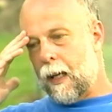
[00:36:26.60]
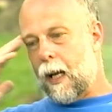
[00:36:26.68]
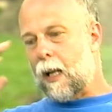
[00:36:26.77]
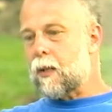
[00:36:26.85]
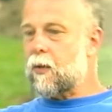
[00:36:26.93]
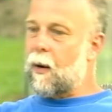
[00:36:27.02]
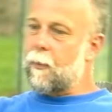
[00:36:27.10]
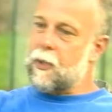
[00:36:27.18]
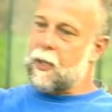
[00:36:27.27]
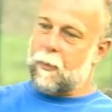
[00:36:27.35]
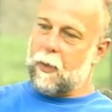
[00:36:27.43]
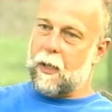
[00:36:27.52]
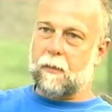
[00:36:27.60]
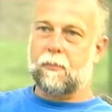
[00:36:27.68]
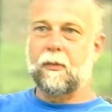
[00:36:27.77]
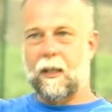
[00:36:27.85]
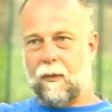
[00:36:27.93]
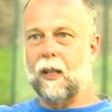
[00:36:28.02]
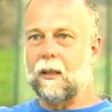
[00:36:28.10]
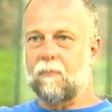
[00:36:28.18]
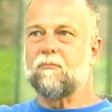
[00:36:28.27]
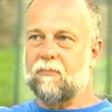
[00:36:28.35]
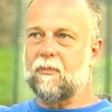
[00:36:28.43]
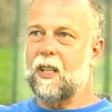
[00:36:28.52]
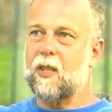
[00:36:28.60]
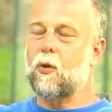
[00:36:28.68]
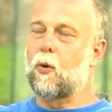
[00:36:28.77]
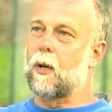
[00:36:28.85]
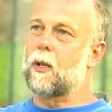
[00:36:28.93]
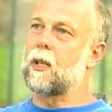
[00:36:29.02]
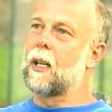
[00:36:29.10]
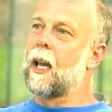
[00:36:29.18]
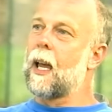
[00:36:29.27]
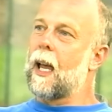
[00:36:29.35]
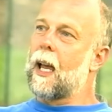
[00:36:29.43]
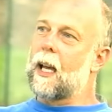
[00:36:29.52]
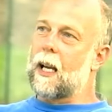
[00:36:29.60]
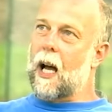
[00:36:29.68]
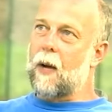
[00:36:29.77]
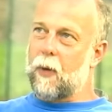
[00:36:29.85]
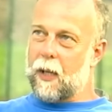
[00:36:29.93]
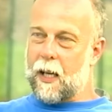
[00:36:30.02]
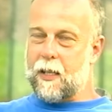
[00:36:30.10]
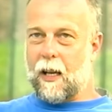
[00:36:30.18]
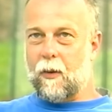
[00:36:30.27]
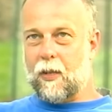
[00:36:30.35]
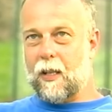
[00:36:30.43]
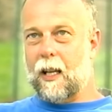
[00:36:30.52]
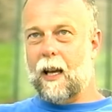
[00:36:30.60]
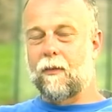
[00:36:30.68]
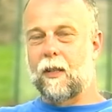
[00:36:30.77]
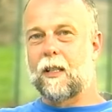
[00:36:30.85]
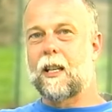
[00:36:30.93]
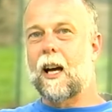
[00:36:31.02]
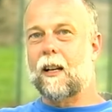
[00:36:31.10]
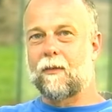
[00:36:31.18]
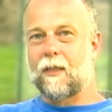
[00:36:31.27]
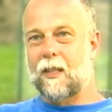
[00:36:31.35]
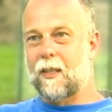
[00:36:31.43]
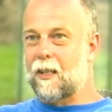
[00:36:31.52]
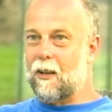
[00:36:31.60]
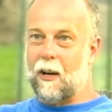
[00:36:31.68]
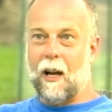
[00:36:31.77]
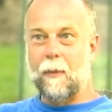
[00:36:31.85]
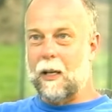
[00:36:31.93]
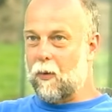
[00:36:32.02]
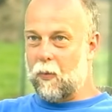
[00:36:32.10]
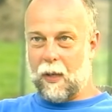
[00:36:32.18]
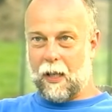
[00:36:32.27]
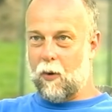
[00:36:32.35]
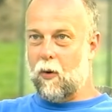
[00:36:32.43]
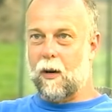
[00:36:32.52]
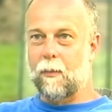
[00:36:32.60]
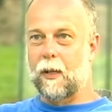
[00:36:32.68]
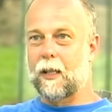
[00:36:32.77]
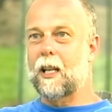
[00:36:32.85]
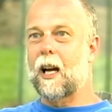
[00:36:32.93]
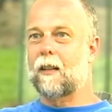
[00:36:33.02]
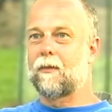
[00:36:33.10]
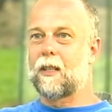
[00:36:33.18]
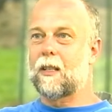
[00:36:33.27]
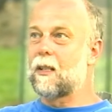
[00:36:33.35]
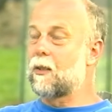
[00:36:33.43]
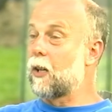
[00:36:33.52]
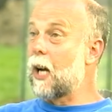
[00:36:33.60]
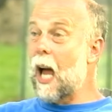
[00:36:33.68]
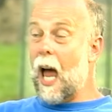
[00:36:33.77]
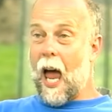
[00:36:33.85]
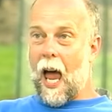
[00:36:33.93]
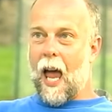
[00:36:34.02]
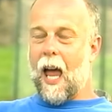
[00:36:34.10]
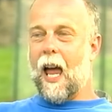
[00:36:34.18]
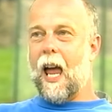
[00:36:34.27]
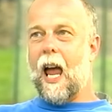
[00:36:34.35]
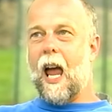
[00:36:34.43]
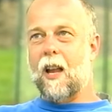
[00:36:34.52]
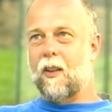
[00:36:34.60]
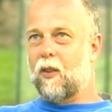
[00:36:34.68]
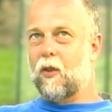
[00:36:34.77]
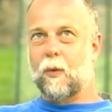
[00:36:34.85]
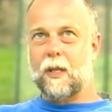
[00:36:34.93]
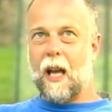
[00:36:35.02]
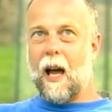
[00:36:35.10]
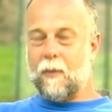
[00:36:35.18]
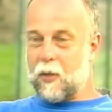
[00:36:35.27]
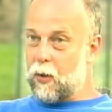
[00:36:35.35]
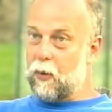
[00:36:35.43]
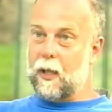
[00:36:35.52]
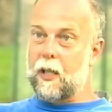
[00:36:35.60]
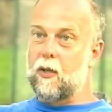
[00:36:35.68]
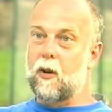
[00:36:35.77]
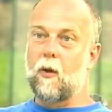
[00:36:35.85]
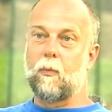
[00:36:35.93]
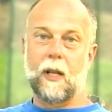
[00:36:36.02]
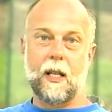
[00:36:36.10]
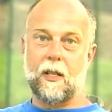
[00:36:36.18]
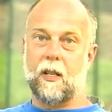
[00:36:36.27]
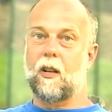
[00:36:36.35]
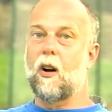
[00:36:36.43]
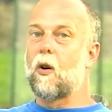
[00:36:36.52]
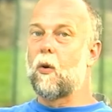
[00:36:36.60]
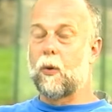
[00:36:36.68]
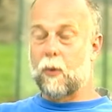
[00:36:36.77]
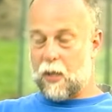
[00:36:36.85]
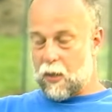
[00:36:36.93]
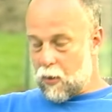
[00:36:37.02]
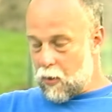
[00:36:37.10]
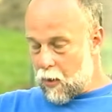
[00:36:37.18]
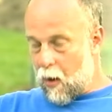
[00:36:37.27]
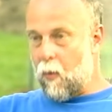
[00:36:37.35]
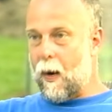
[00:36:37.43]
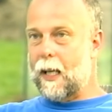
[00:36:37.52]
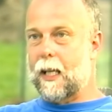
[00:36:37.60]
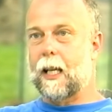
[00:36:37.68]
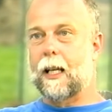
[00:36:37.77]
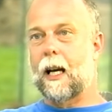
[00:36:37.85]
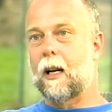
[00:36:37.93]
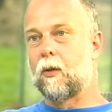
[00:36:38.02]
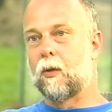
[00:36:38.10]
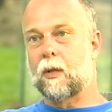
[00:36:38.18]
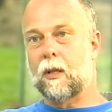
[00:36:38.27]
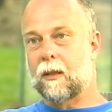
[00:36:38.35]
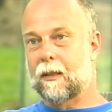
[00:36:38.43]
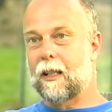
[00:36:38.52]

and so I was up there giving a discourse. And I realized I was going to have an attack of dysentery. I mean, a really horrible attack of dysentery. And there was absolutely no place to go. There was no way to get out